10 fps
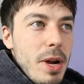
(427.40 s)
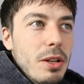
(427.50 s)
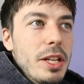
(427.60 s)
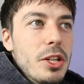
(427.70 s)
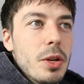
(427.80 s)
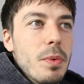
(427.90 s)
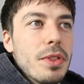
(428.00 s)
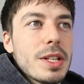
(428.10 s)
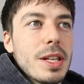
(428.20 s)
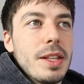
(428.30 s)
My only issue
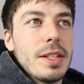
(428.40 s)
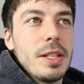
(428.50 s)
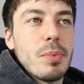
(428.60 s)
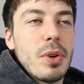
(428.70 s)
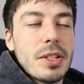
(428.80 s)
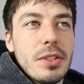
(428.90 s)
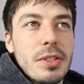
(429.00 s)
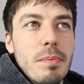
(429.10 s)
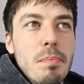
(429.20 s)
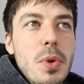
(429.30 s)
with things like this is price
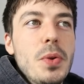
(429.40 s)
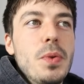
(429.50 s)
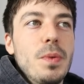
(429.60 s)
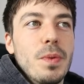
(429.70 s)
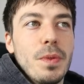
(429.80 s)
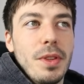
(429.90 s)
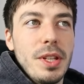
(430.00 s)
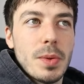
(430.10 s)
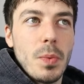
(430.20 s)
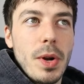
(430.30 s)
doesn't move
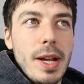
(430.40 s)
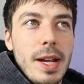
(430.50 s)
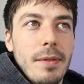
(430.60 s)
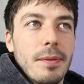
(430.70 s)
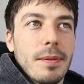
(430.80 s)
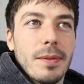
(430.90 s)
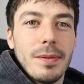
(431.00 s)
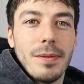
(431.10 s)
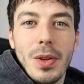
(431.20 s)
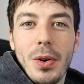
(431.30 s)
this way
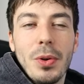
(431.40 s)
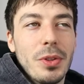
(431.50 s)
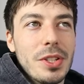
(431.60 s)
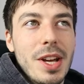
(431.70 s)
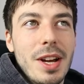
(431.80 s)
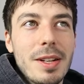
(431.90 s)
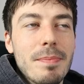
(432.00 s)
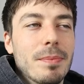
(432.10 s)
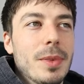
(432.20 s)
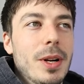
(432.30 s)
all the
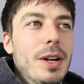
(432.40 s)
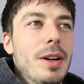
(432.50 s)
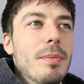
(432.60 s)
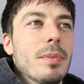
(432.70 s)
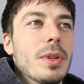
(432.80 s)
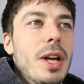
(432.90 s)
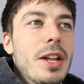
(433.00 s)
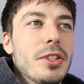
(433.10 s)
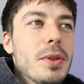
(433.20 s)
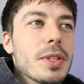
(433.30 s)
time,
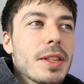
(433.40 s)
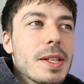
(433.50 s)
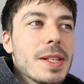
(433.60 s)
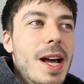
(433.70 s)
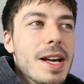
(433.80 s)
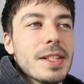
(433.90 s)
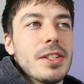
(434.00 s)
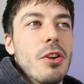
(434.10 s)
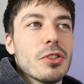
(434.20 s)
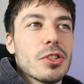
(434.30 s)
and using this
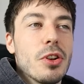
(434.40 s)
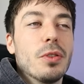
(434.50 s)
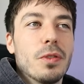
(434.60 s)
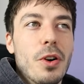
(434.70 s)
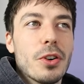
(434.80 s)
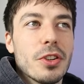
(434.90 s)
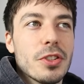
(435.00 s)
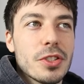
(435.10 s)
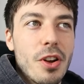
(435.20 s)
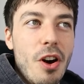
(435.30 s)
as your sole
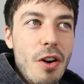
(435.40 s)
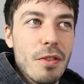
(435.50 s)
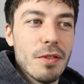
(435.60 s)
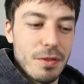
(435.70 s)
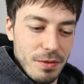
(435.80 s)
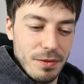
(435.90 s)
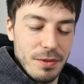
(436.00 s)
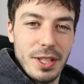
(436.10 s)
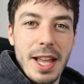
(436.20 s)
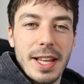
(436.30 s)
focus of
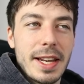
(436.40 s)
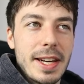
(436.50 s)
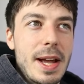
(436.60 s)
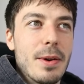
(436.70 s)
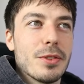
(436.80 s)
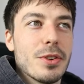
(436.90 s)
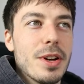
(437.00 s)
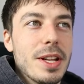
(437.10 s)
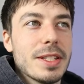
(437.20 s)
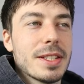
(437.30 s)
getting in and out of
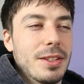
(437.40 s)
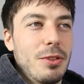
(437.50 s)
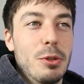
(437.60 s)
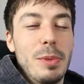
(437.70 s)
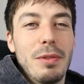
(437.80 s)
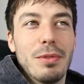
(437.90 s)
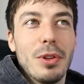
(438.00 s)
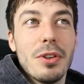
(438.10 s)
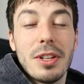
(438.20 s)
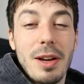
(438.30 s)
trades could be
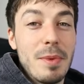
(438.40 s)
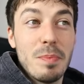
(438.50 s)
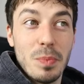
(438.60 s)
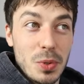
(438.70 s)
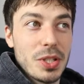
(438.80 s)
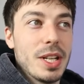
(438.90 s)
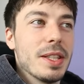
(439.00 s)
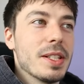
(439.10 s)
flawed. I mean, we'll see.